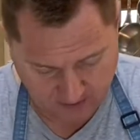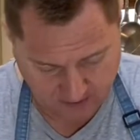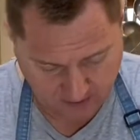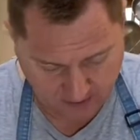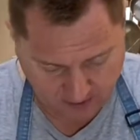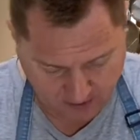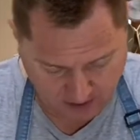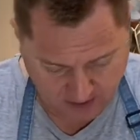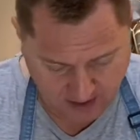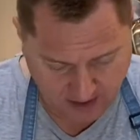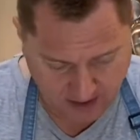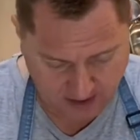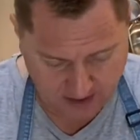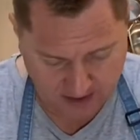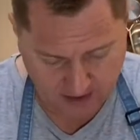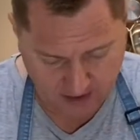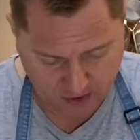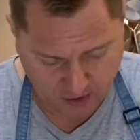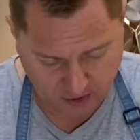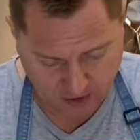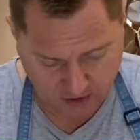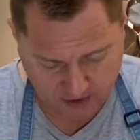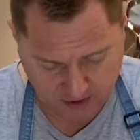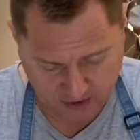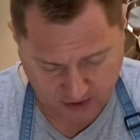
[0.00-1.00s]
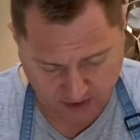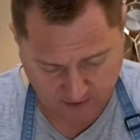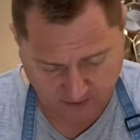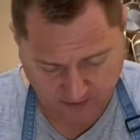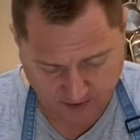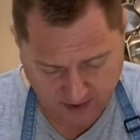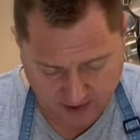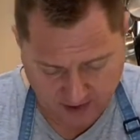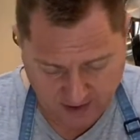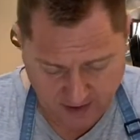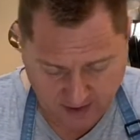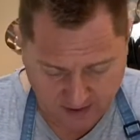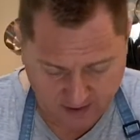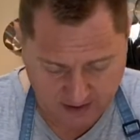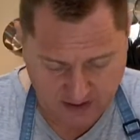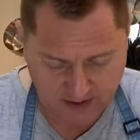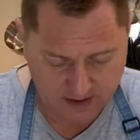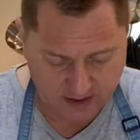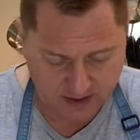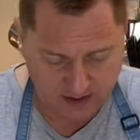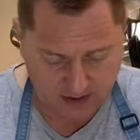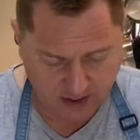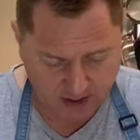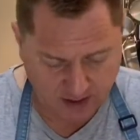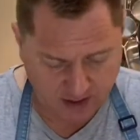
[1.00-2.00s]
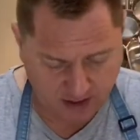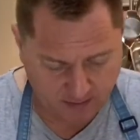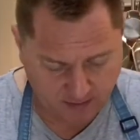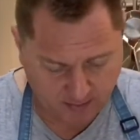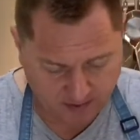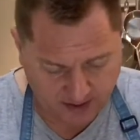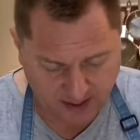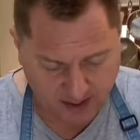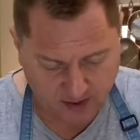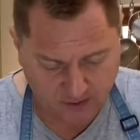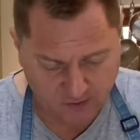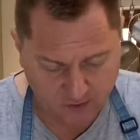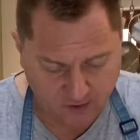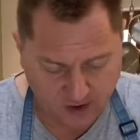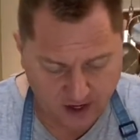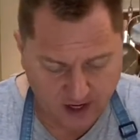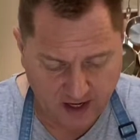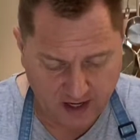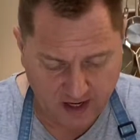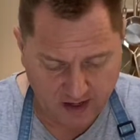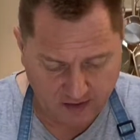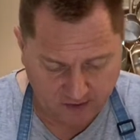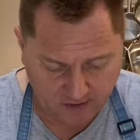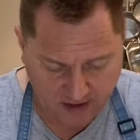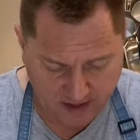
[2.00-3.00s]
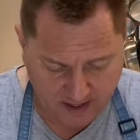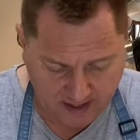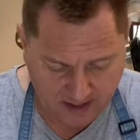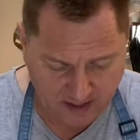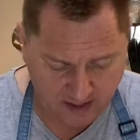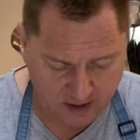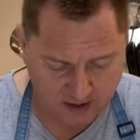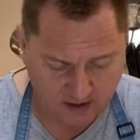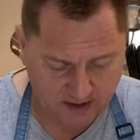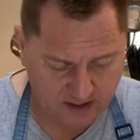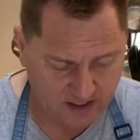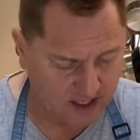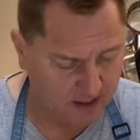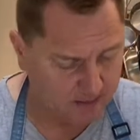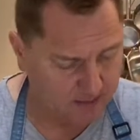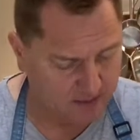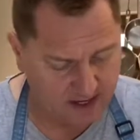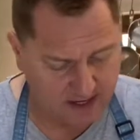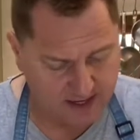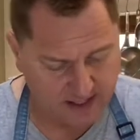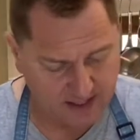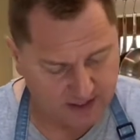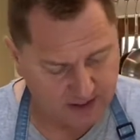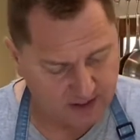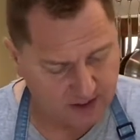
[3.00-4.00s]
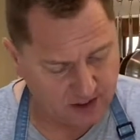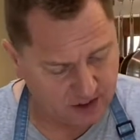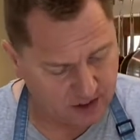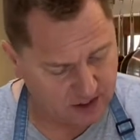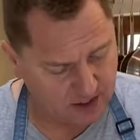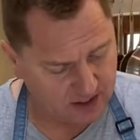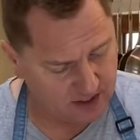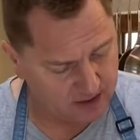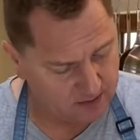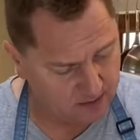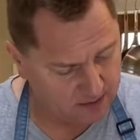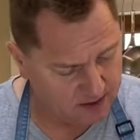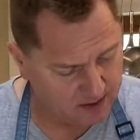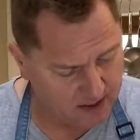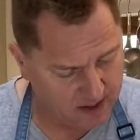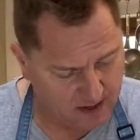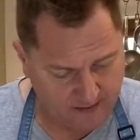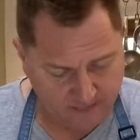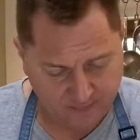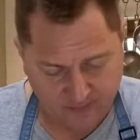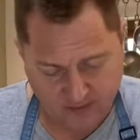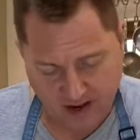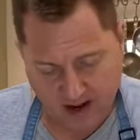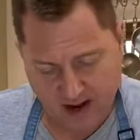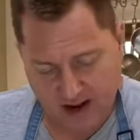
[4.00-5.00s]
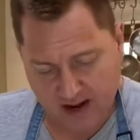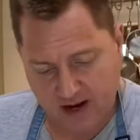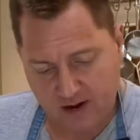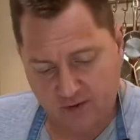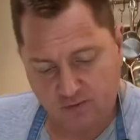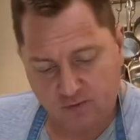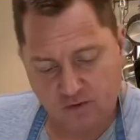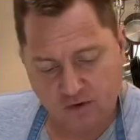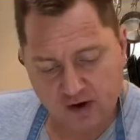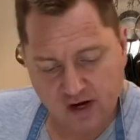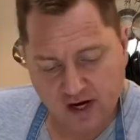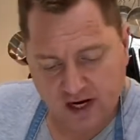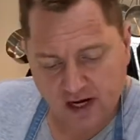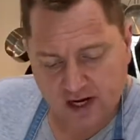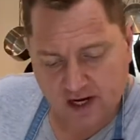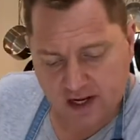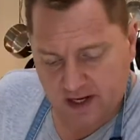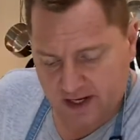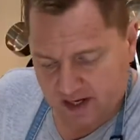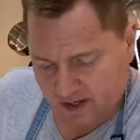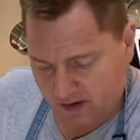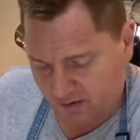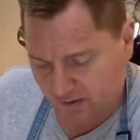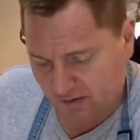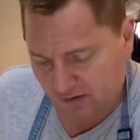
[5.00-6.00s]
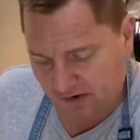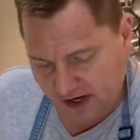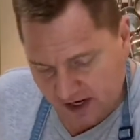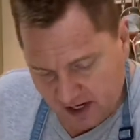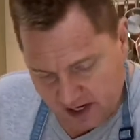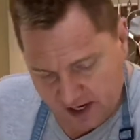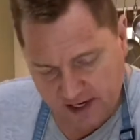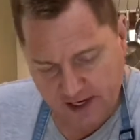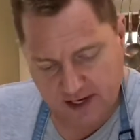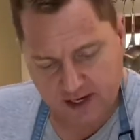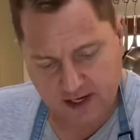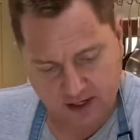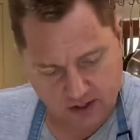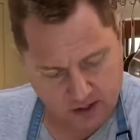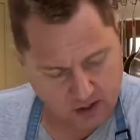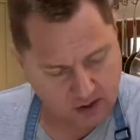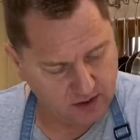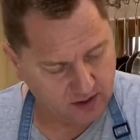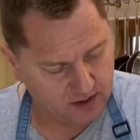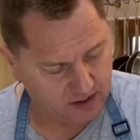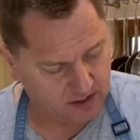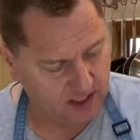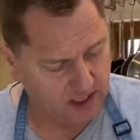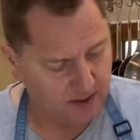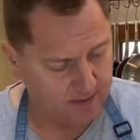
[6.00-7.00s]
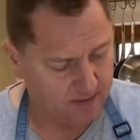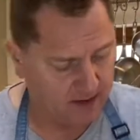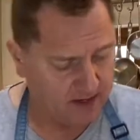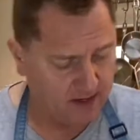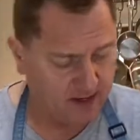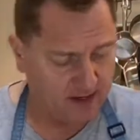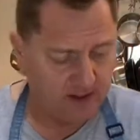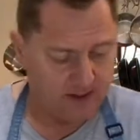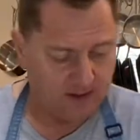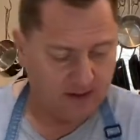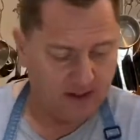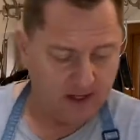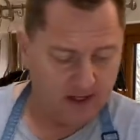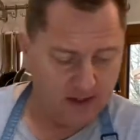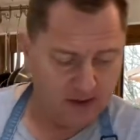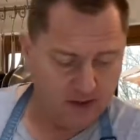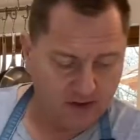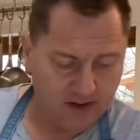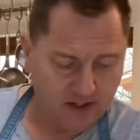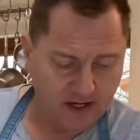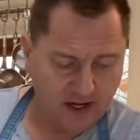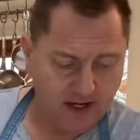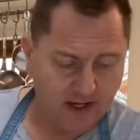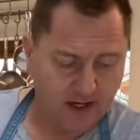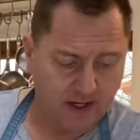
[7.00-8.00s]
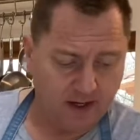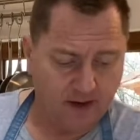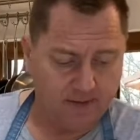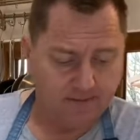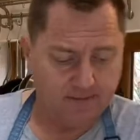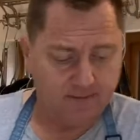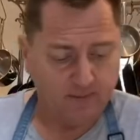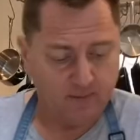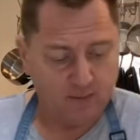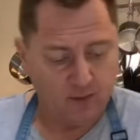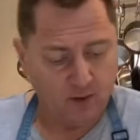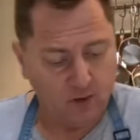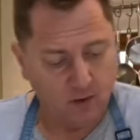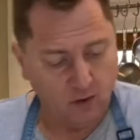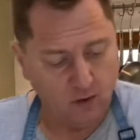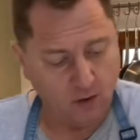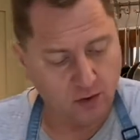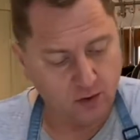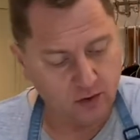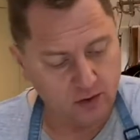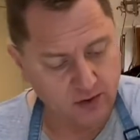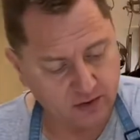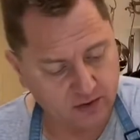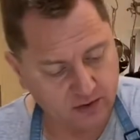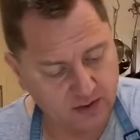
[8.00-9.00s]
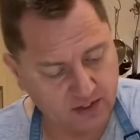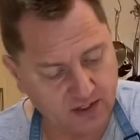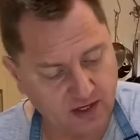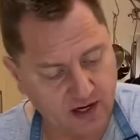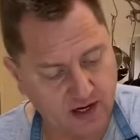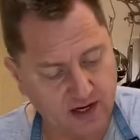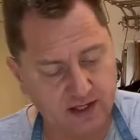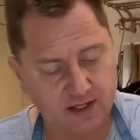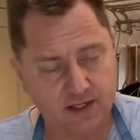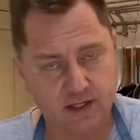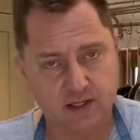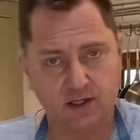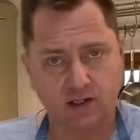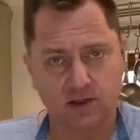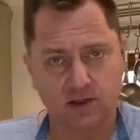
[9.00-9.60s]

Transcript: cut the crust off. This is going to be a really, really good tip, ladies and gentlemen. A really, really good tip. Then you take all your slices of